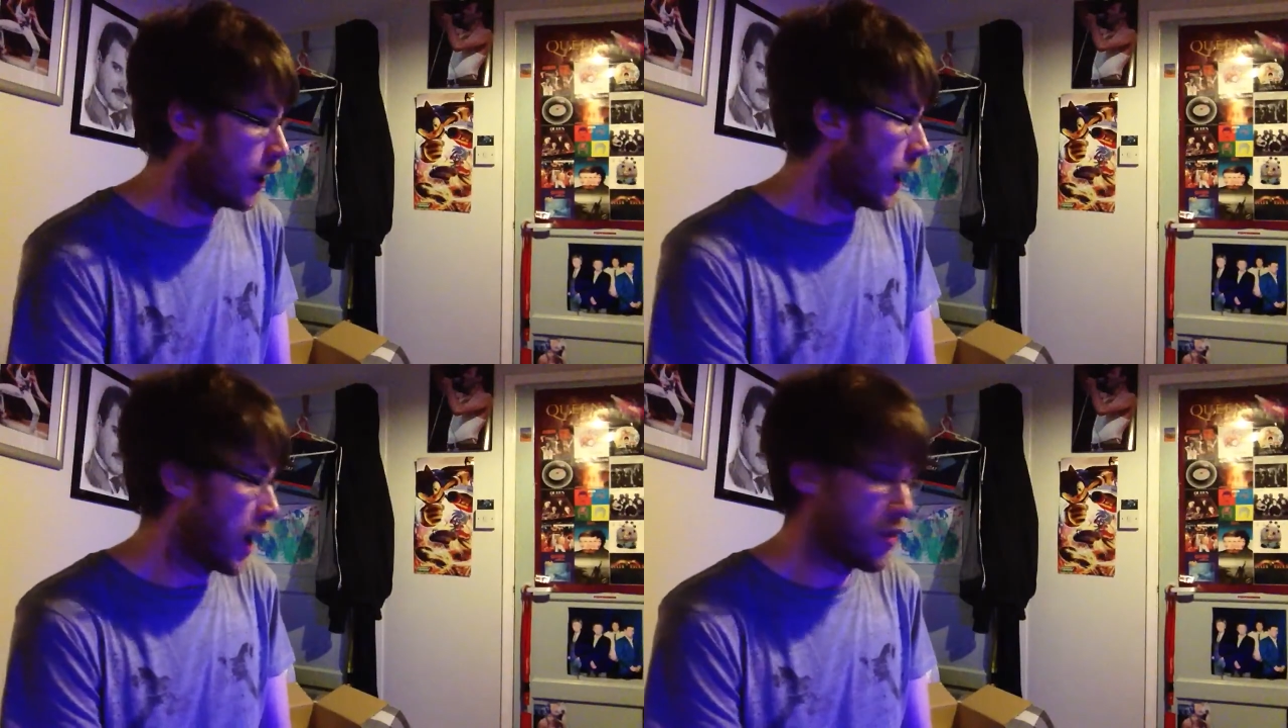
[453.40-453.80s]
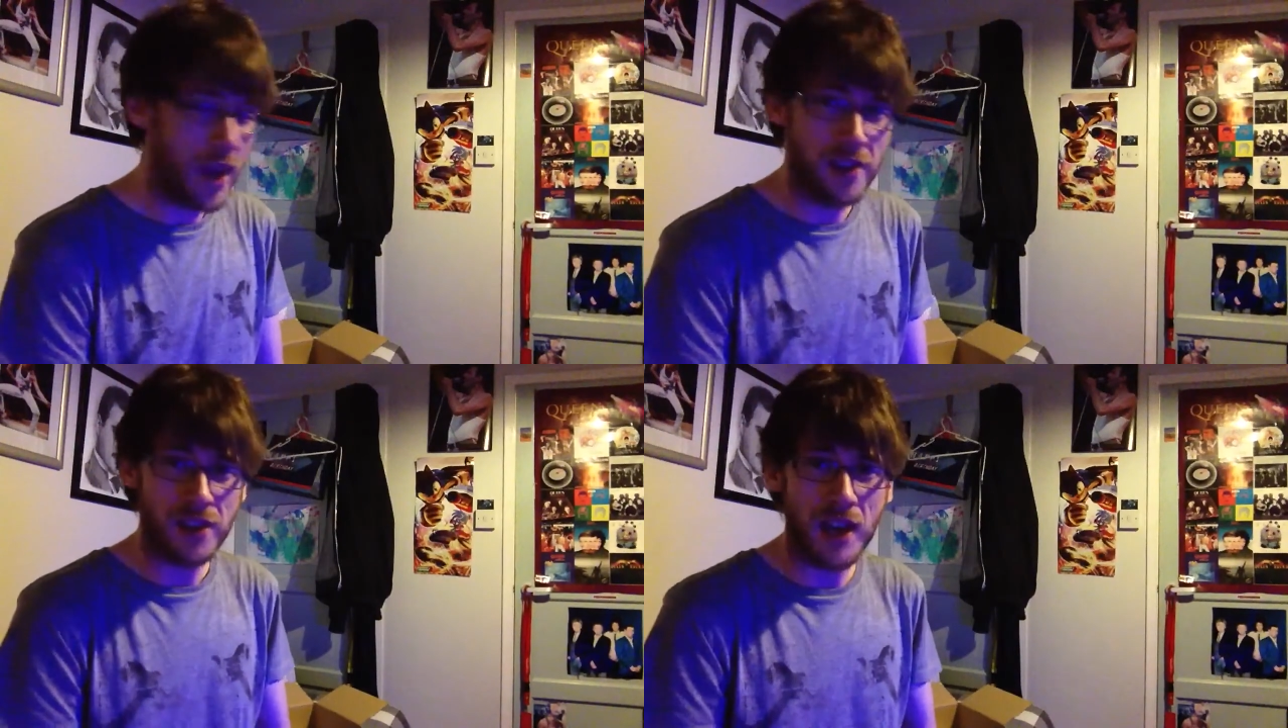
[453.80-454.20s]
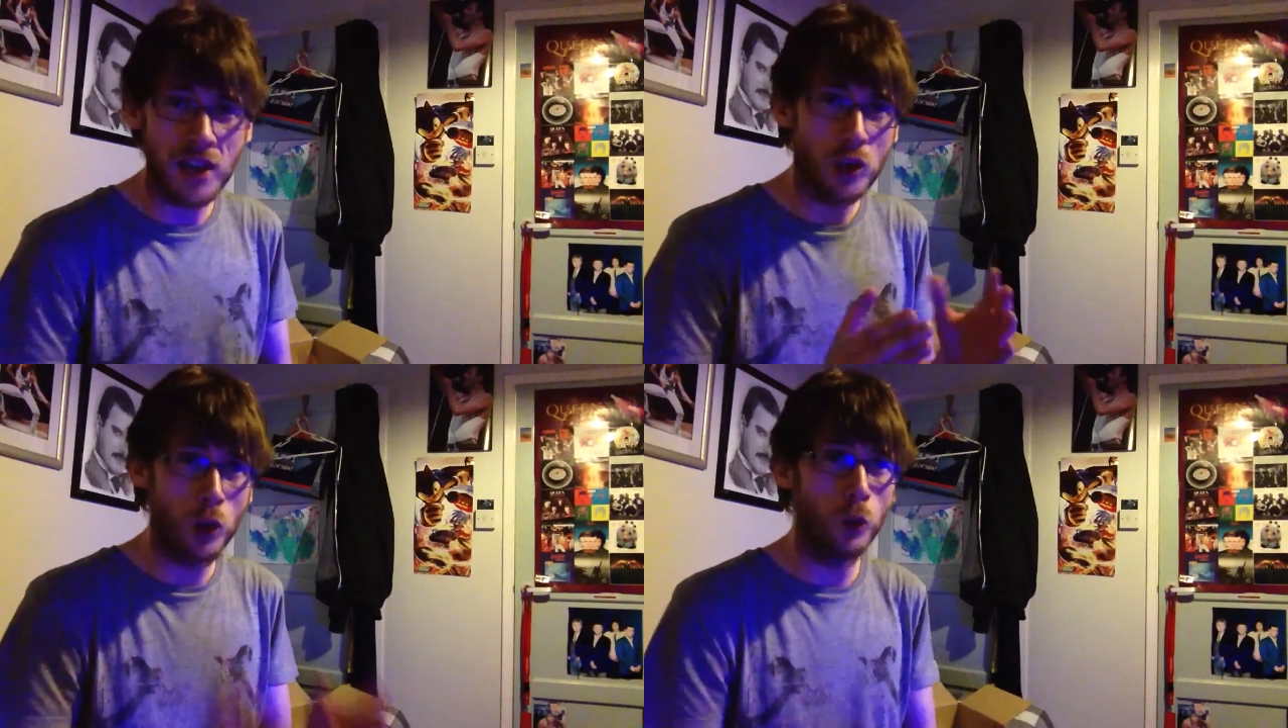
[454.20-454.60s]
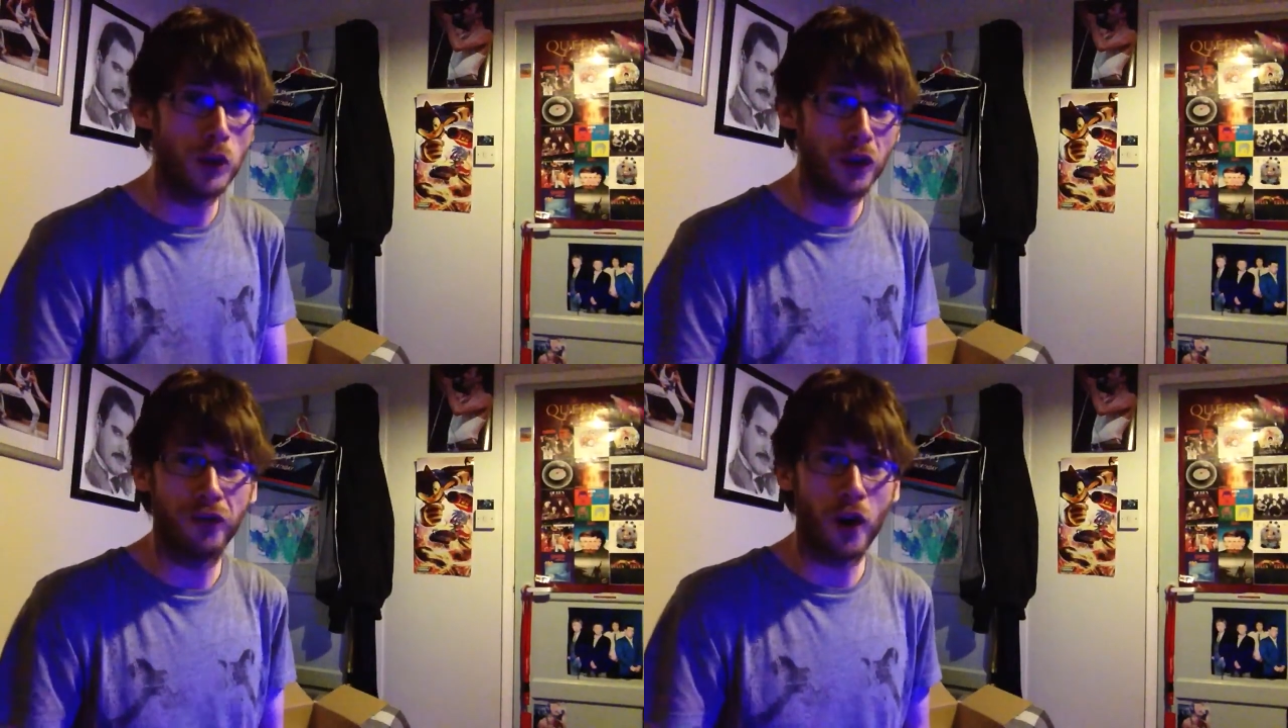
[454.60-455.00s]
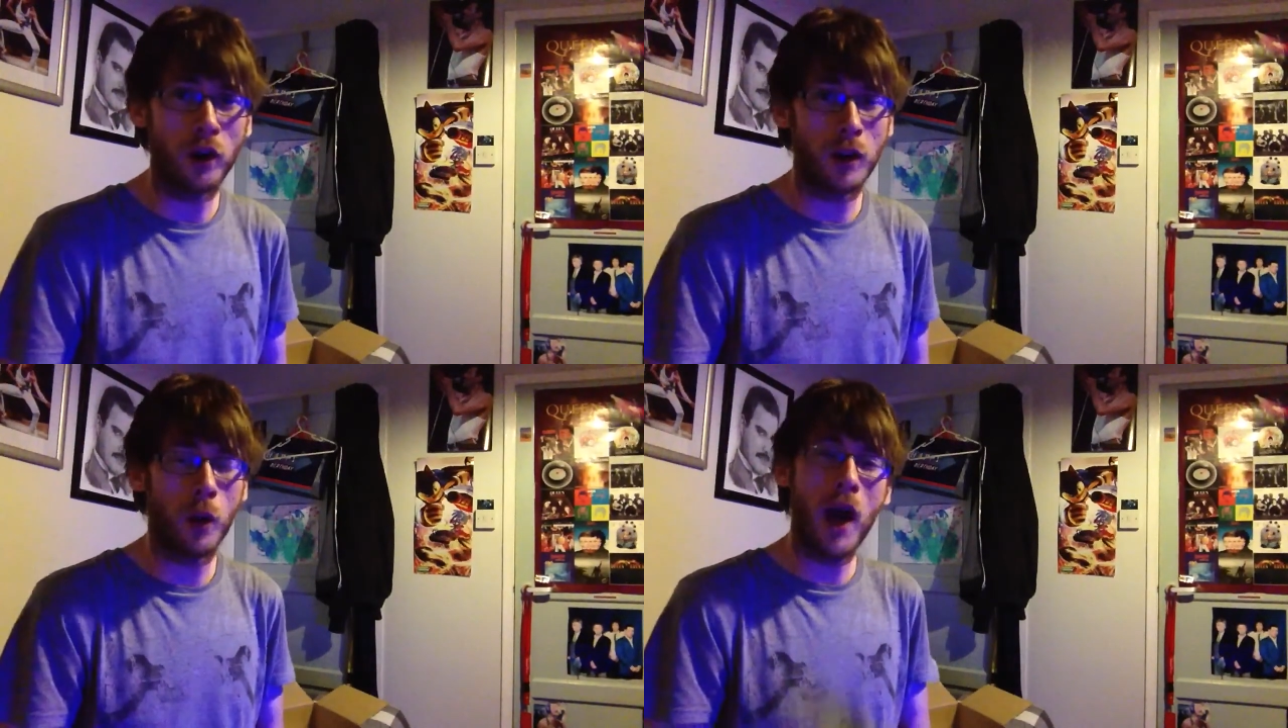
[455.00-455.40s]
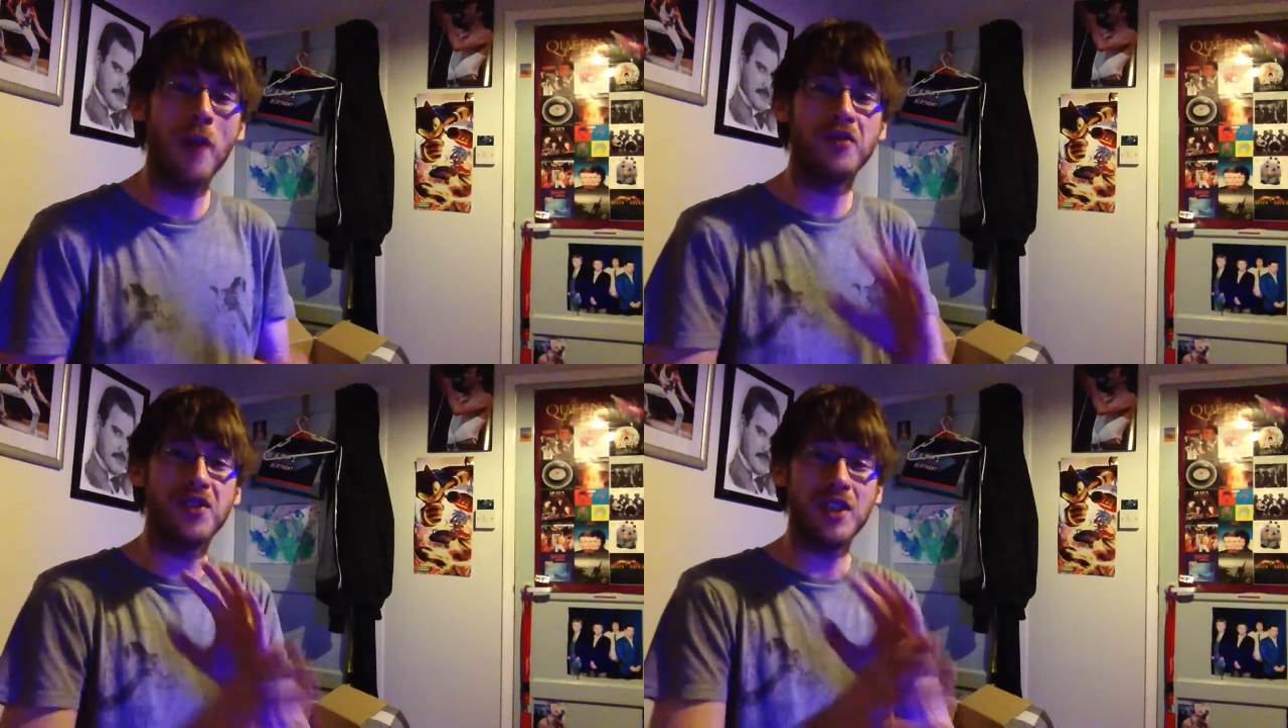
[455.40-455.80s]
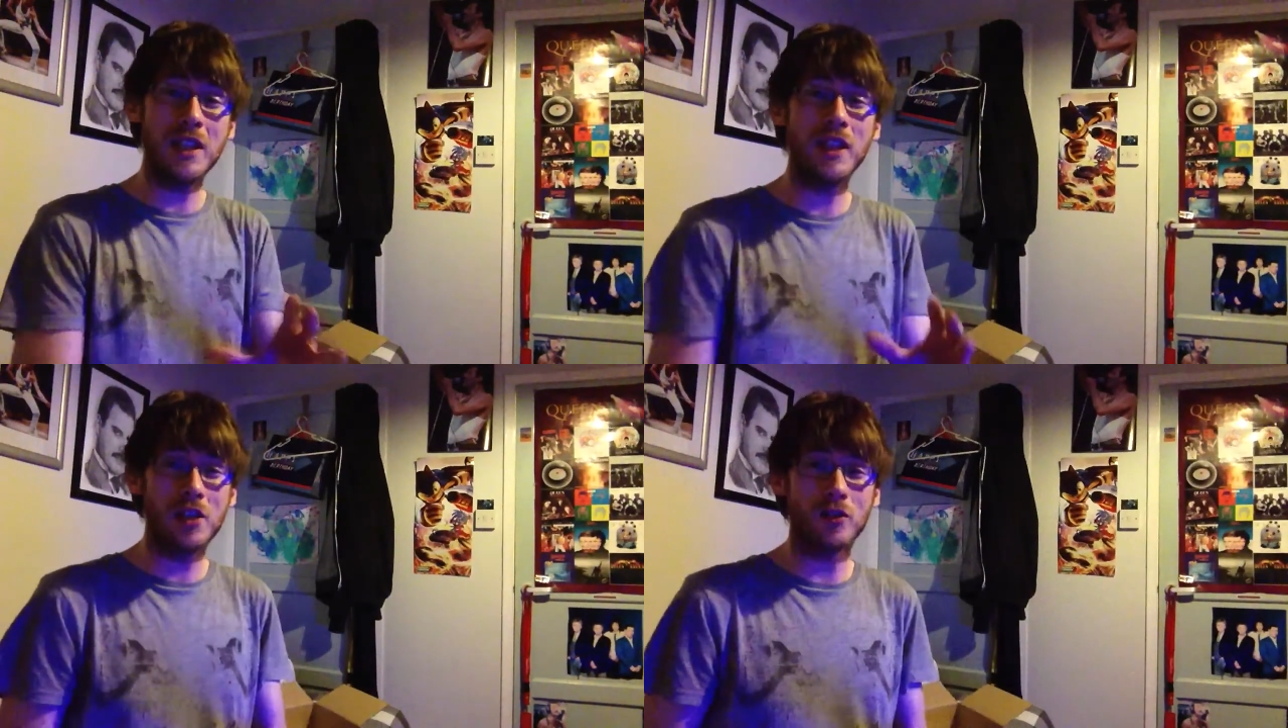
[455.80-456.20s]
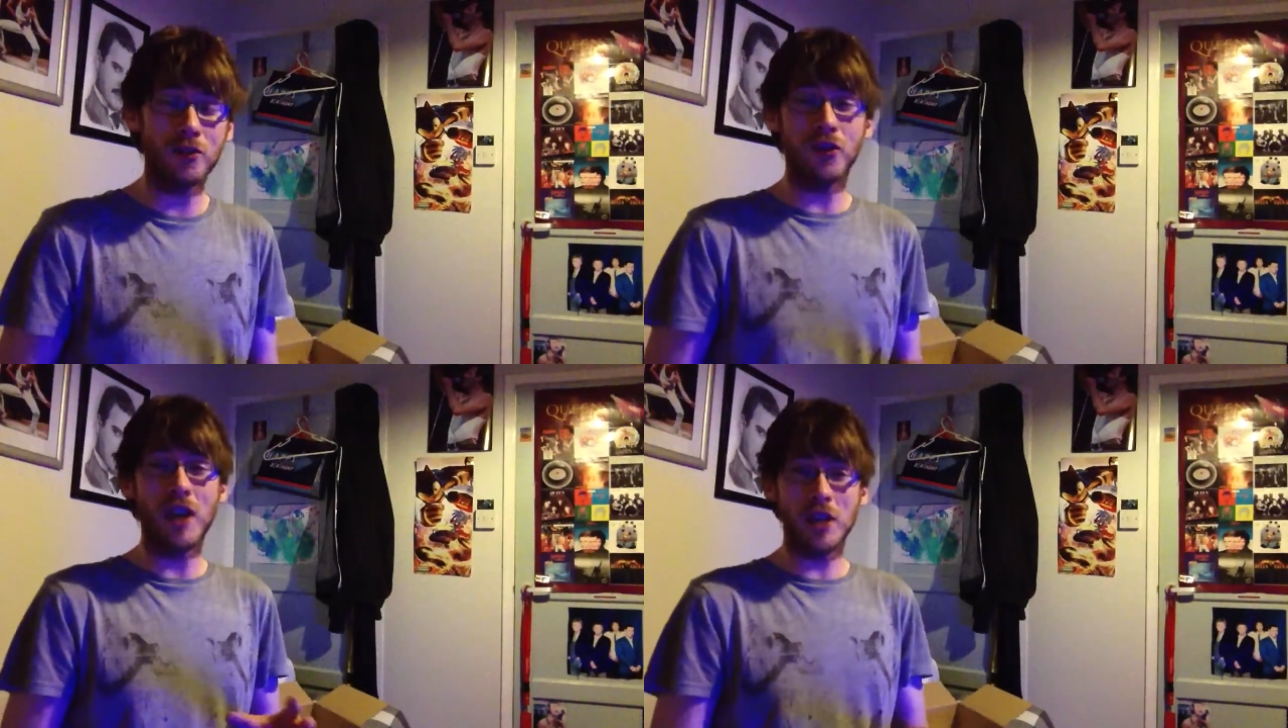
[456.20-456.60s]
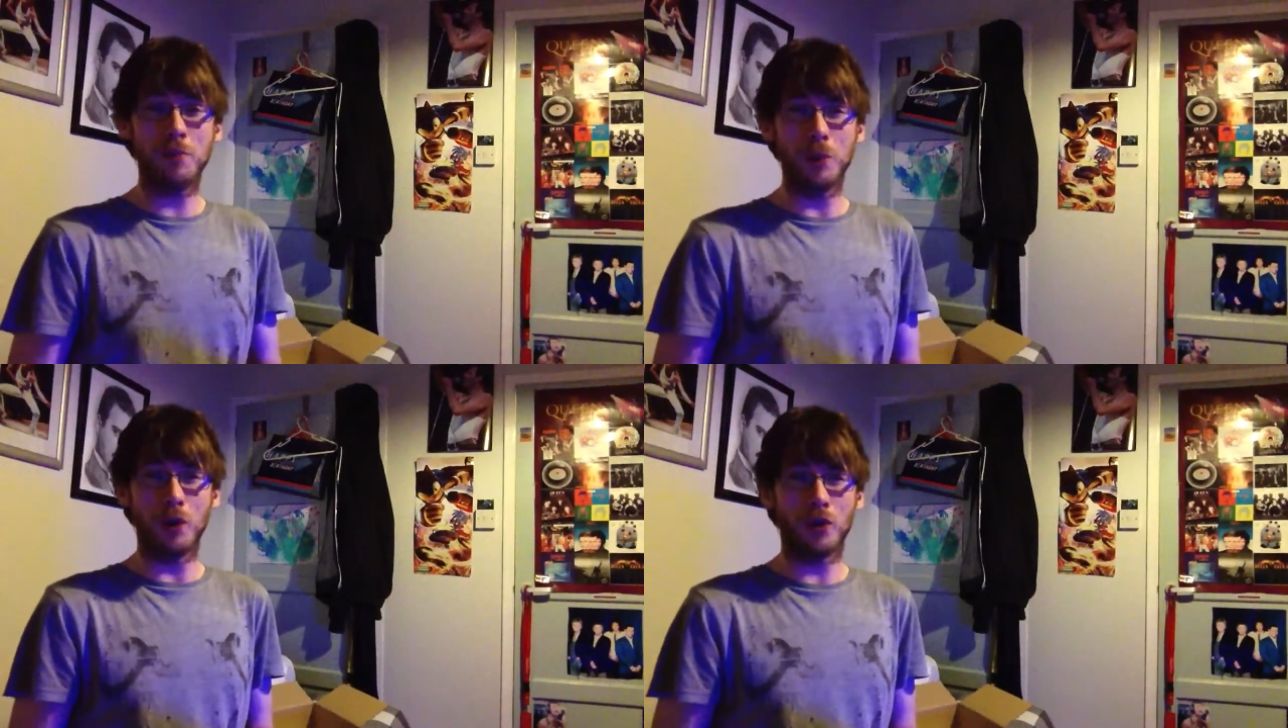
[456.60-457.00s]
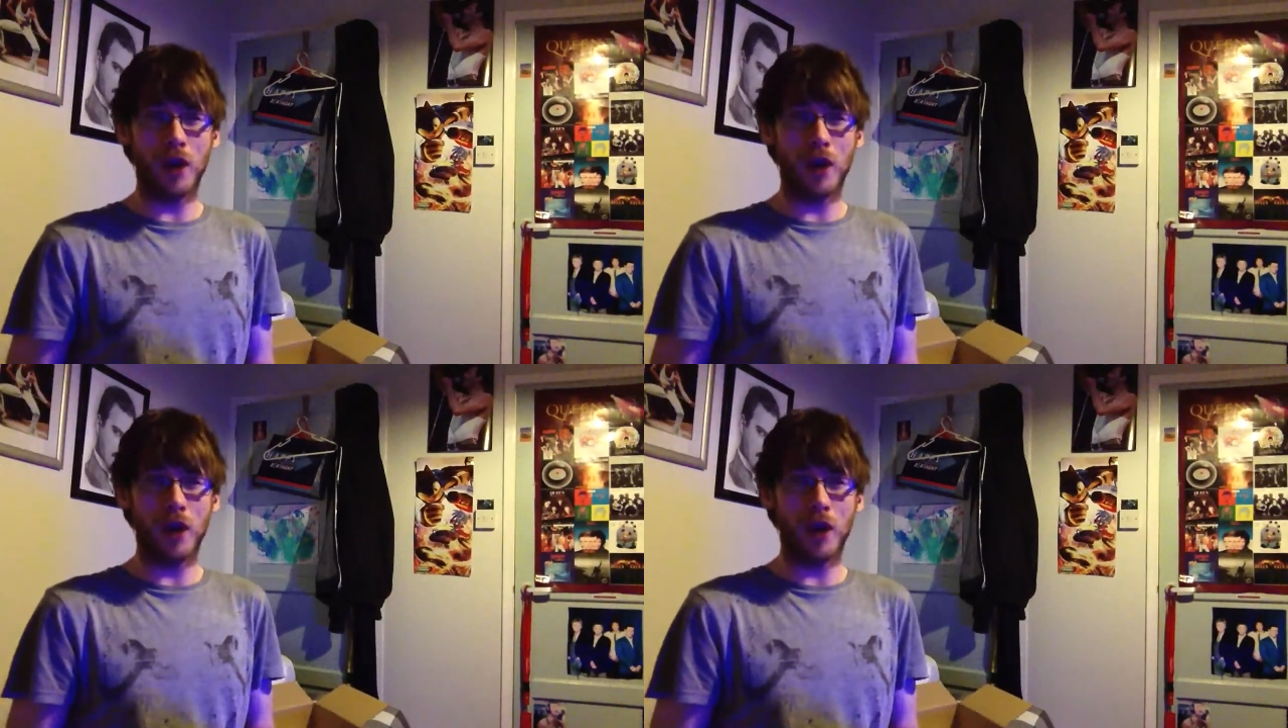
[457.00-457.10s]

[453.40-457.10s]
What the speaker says: and this is cool as fuck. Now, I have seen these on Facebook,